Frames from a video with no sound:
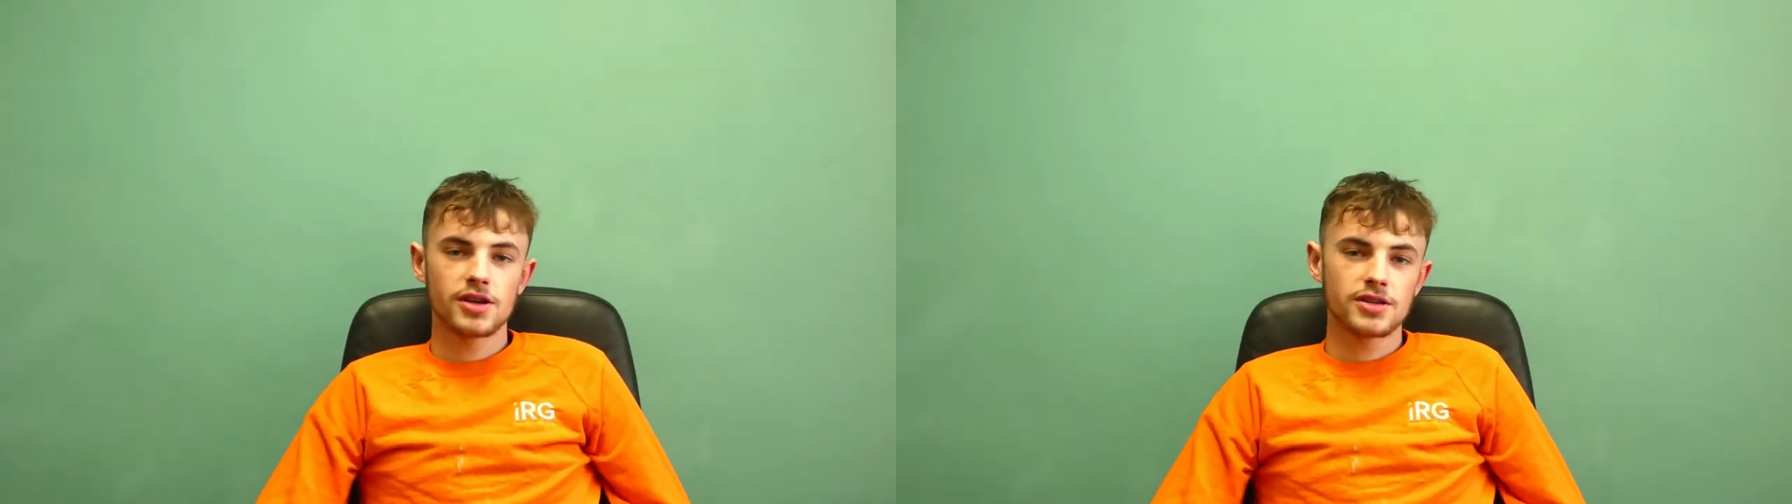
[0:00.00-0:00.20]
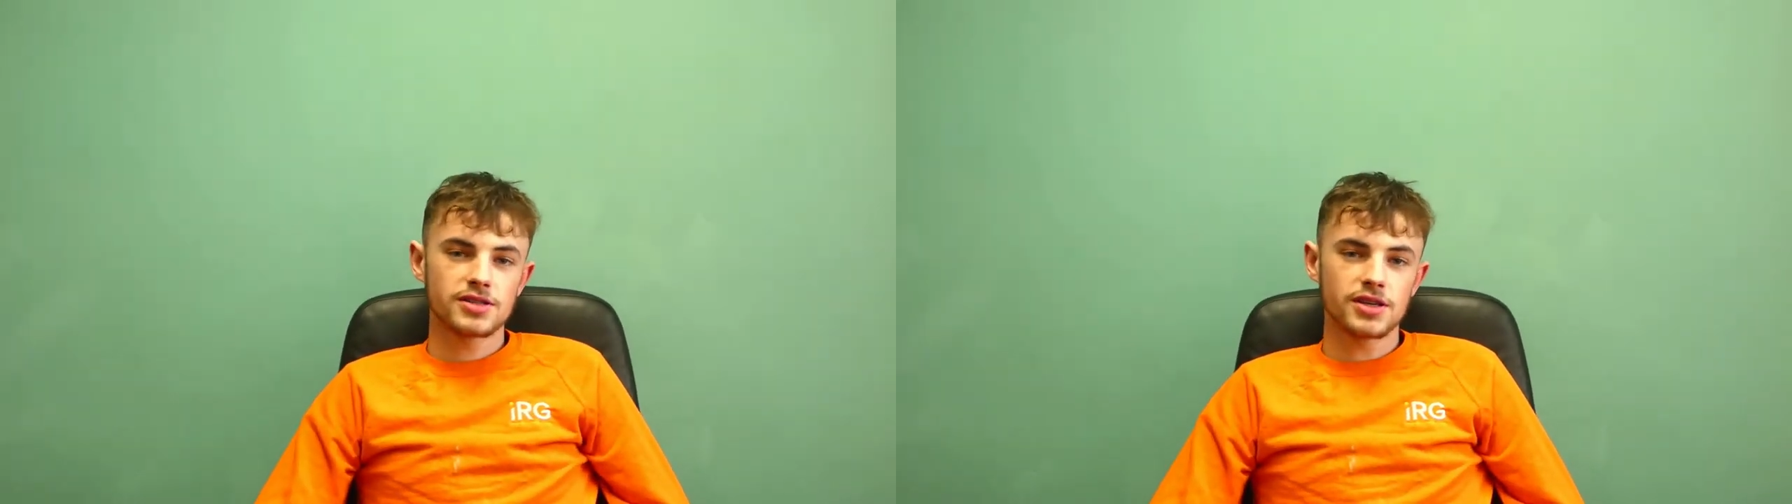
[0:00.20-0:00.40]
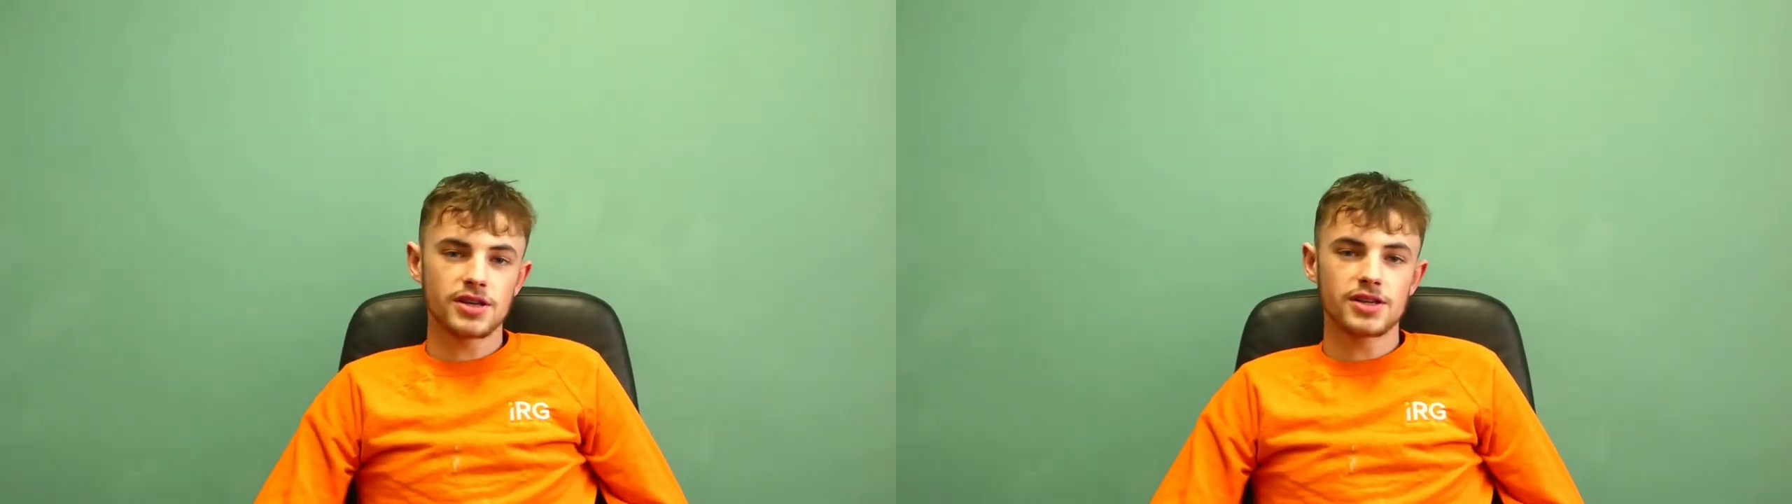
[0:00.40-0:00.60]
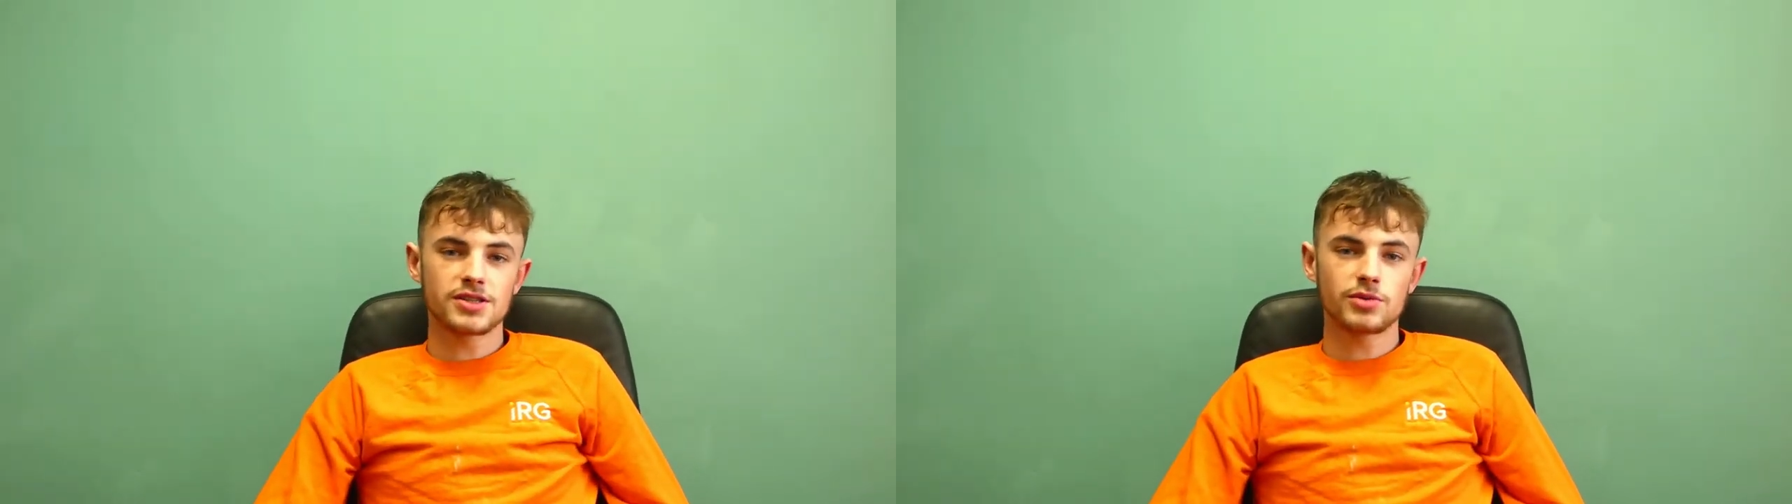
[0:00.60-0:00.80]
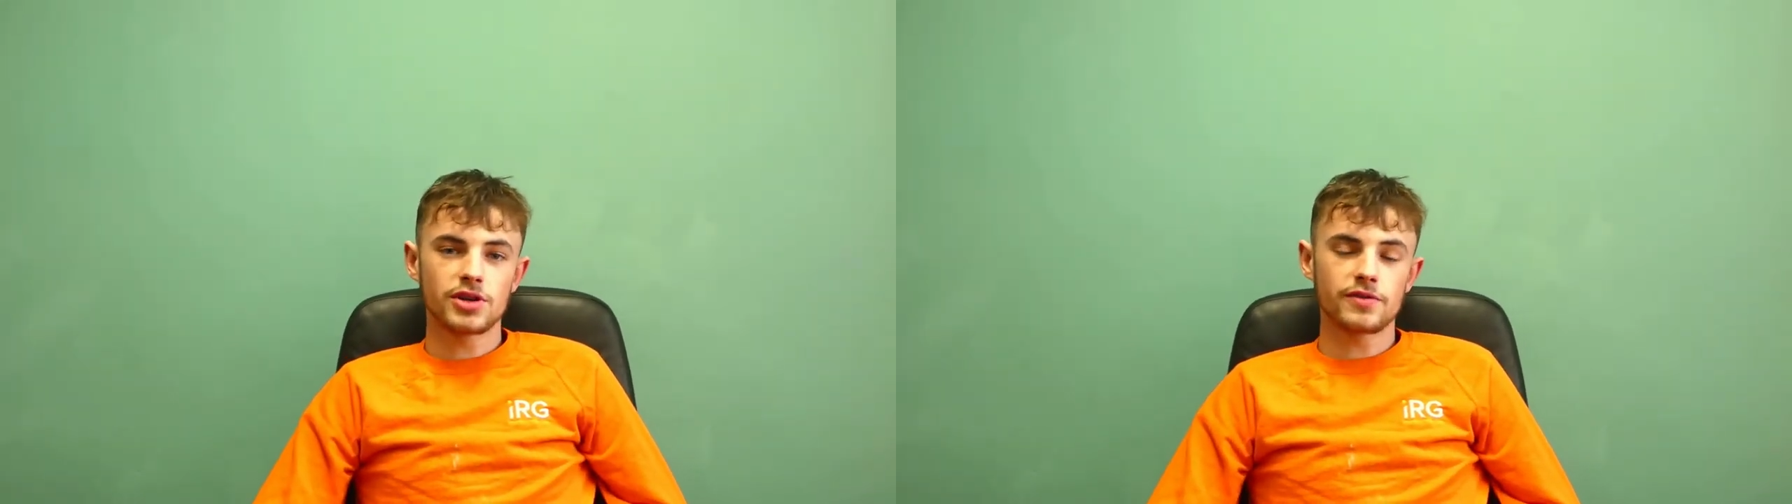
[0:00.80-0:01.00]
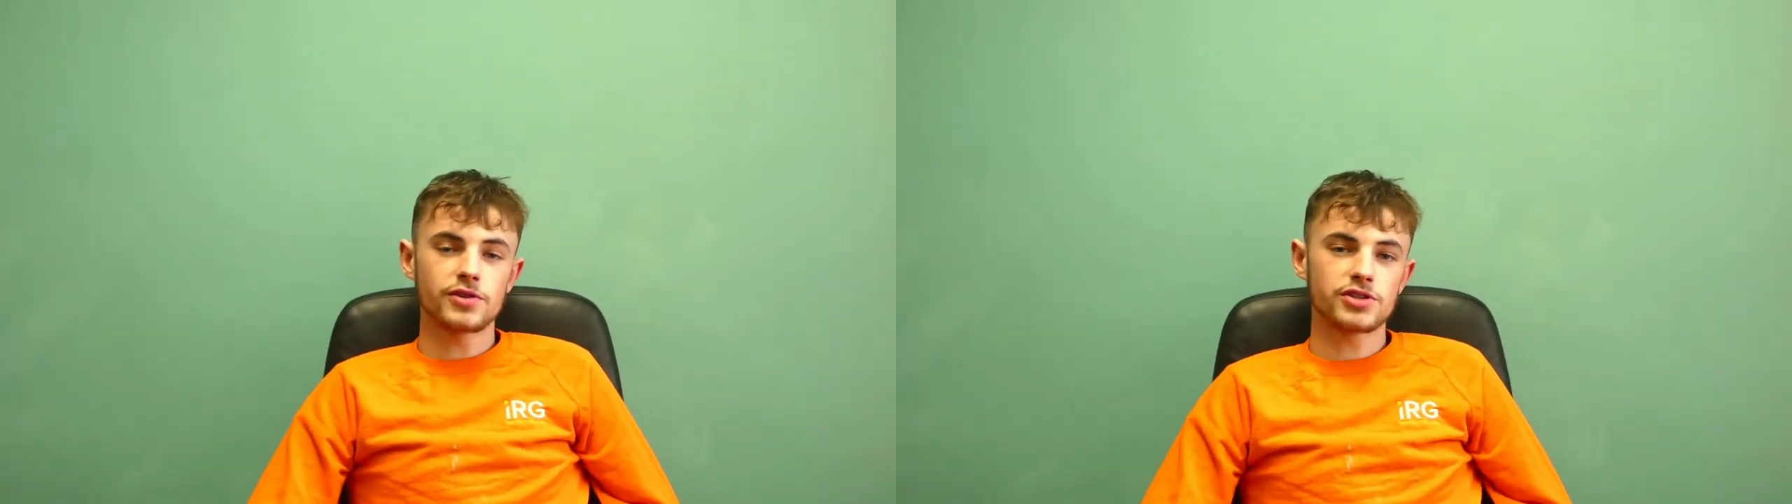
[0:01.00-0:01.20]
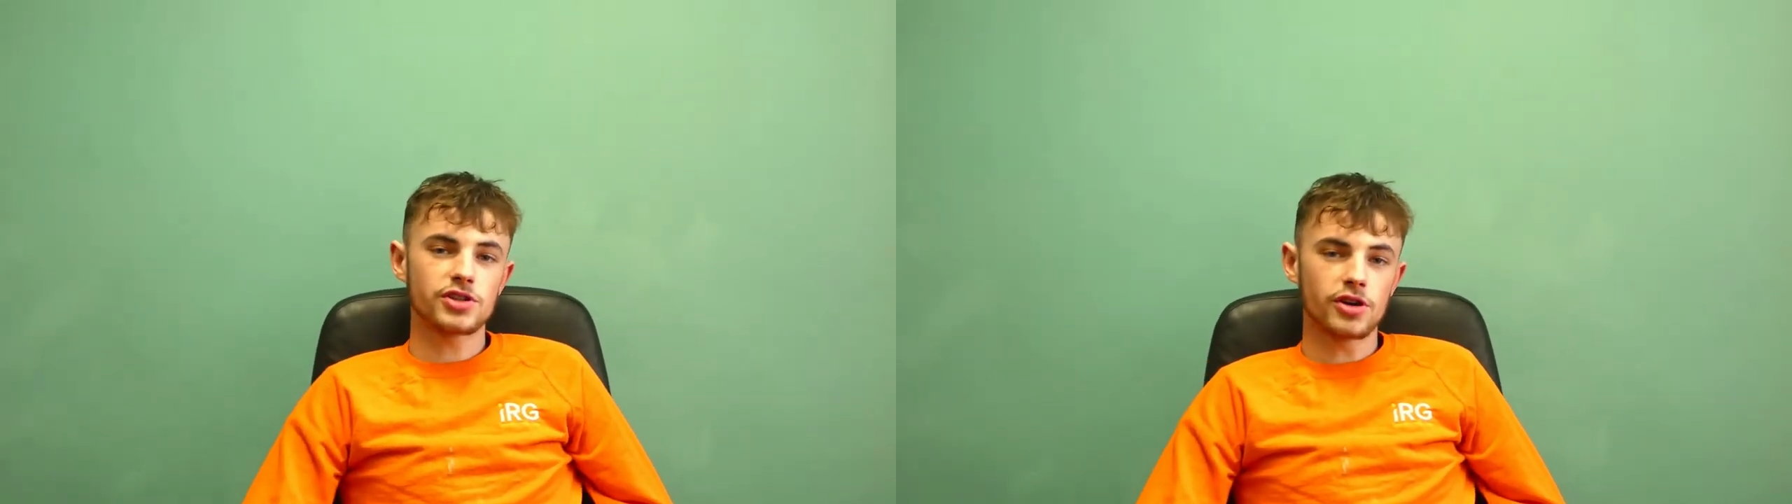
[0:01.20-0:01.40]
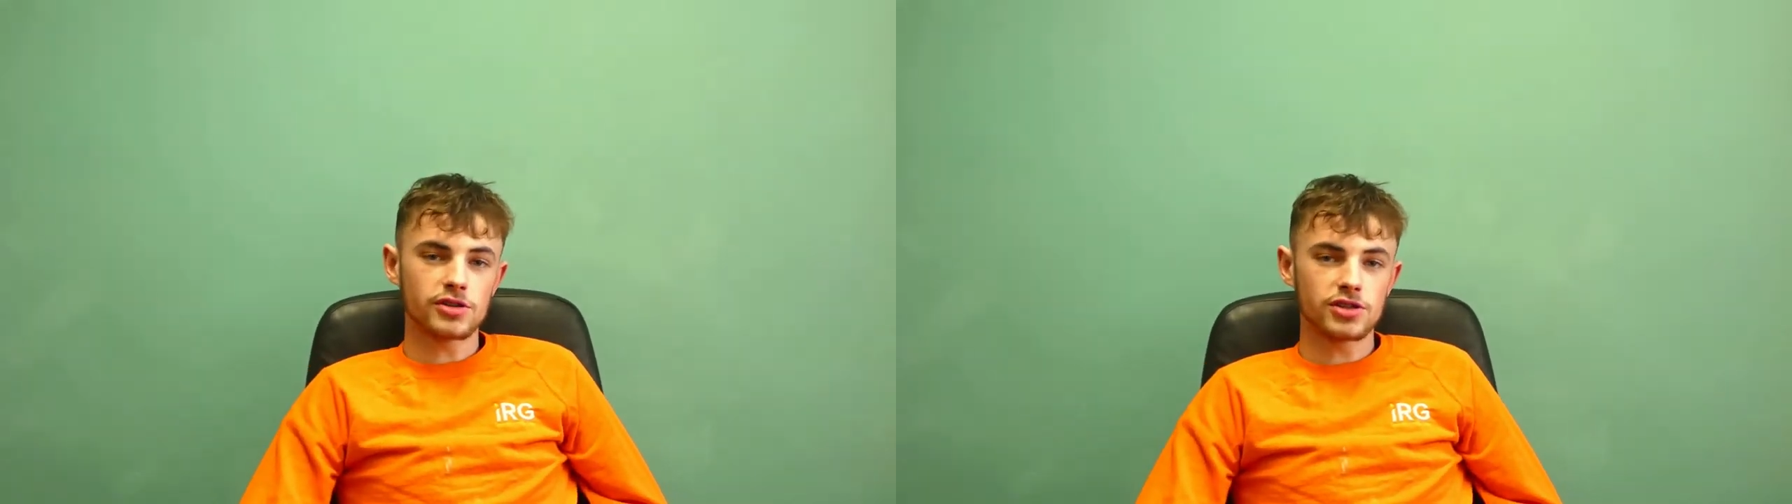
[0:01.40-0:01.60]
seeing as when I first
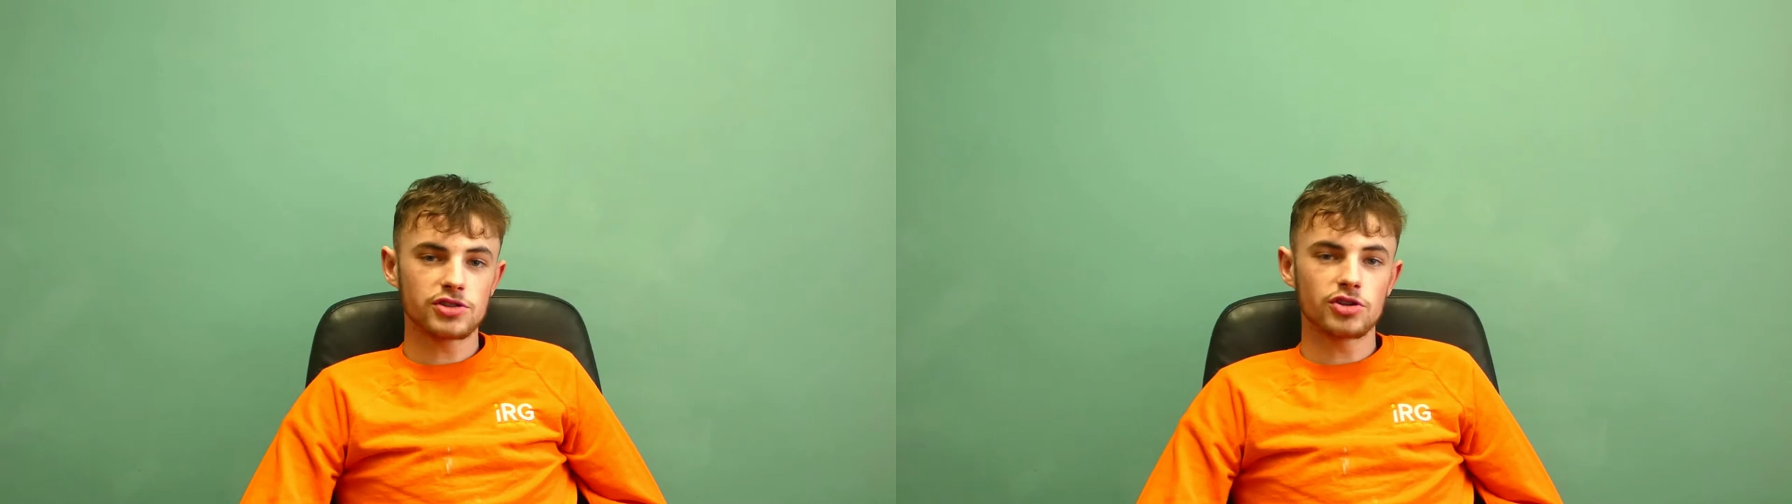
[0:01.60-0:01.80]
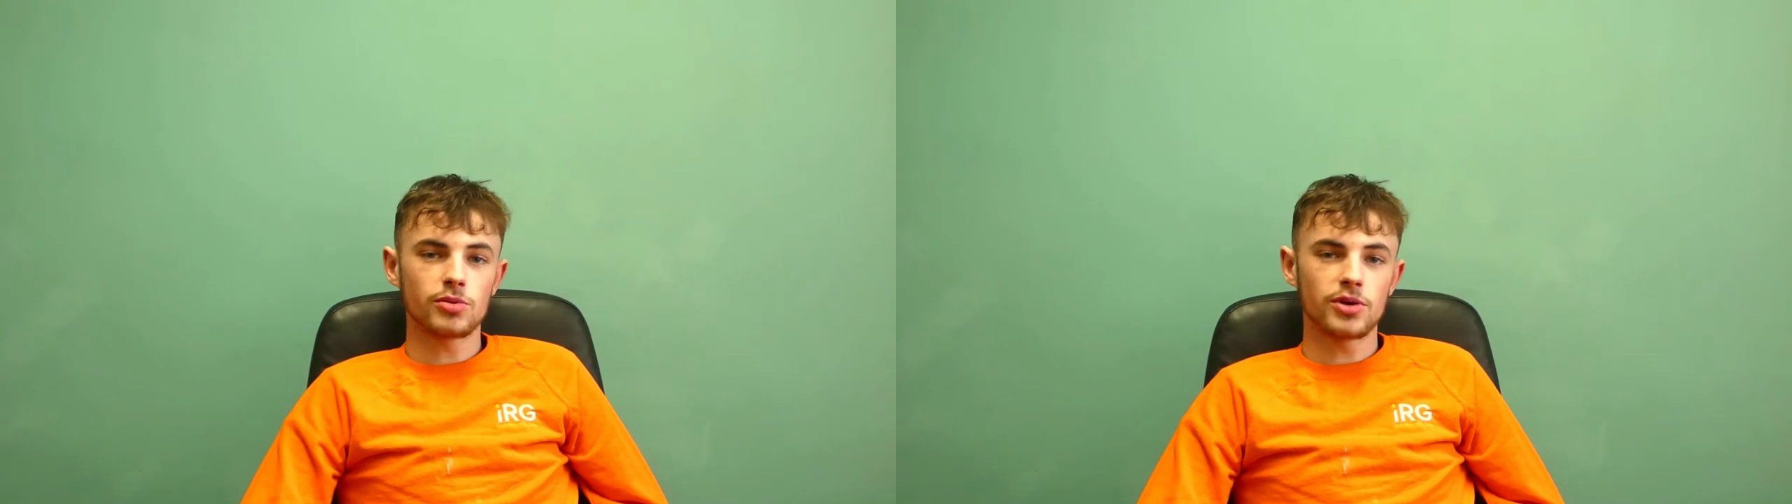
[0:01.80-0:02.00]
started this job